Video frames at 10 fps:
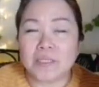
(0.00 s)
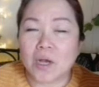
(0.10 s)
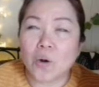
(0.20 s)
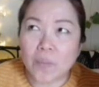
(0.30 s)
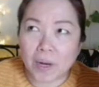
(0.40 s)
I said,
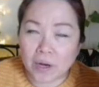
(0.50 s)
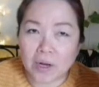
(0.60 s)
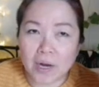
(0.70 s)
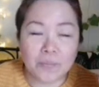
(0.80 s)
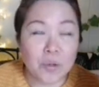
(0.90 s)
oh my God,
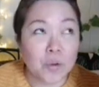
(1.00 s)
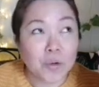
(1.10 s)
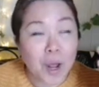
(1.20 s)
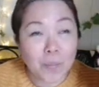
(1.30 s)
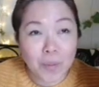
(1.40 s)
I'm
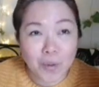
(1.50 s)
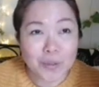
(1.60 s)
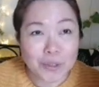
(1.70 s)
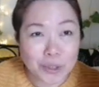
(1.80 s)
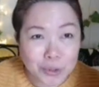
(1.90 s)
not going
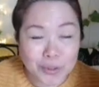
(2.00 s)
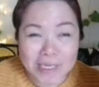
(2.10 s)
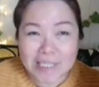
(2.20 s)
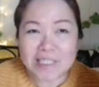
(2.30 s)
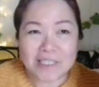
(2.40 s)
to shoot
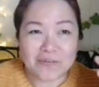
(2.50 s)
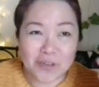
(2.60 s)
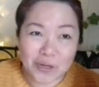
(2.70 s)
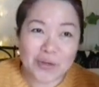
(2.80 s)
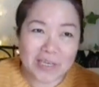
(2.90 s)
this
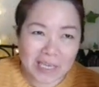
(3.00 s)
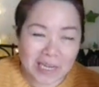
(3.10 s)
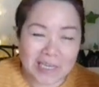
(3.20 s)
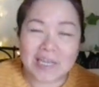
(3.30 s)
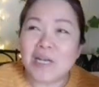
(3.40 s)
video again.